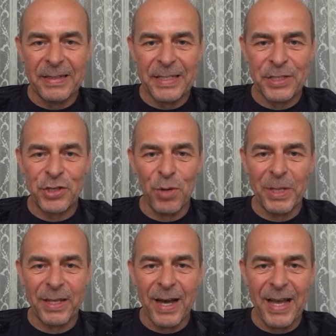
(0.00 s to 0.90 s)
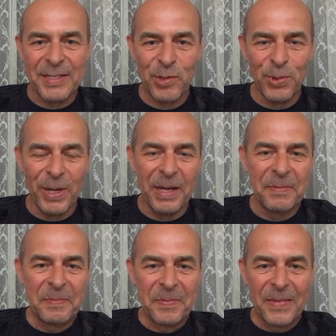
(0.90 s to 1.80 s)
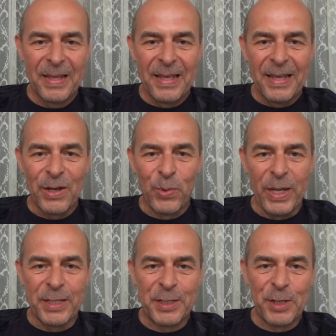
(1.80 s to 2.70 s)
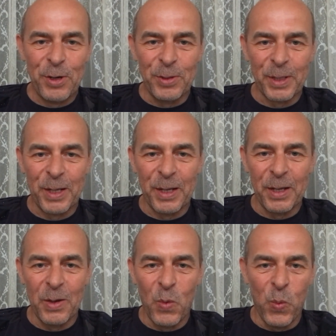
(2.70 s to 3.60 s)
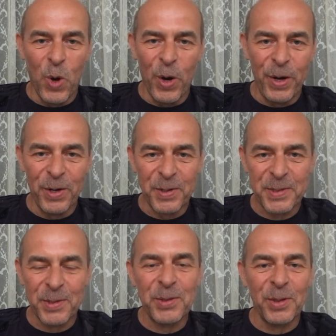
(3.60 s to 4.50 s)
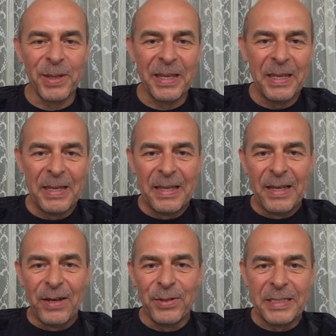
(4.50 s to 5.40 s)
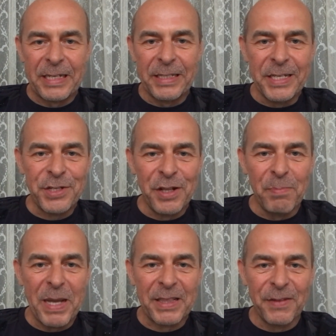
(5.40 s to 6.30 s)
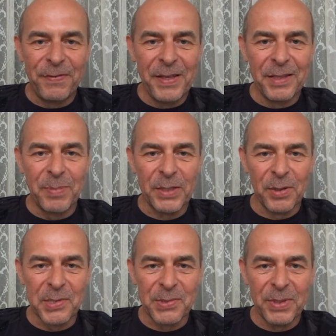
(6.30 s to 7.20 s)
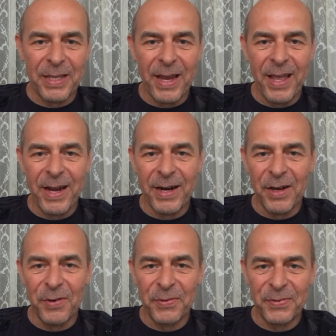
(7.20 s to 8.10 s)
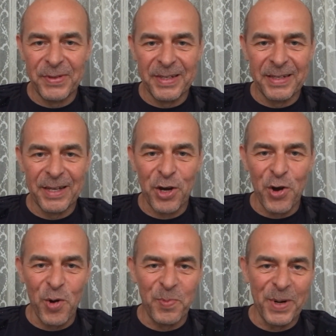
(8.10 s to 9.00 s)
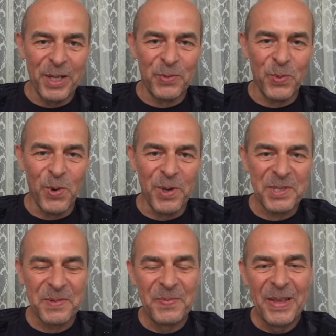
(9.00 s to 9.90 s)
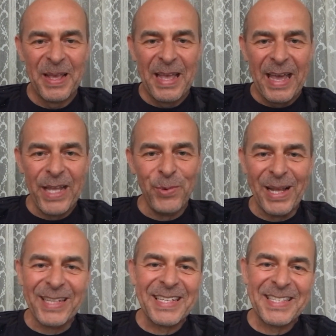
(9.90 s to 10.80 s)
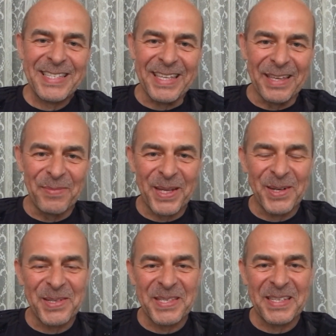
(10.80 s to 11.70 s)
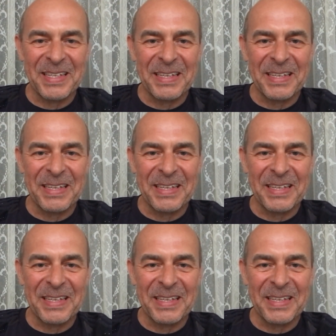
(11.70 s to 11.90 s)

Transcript: these German guys who are quite strong warriors, not only on the traditional battlefield, but also in the era of corporate wars. Anyway, let us see, because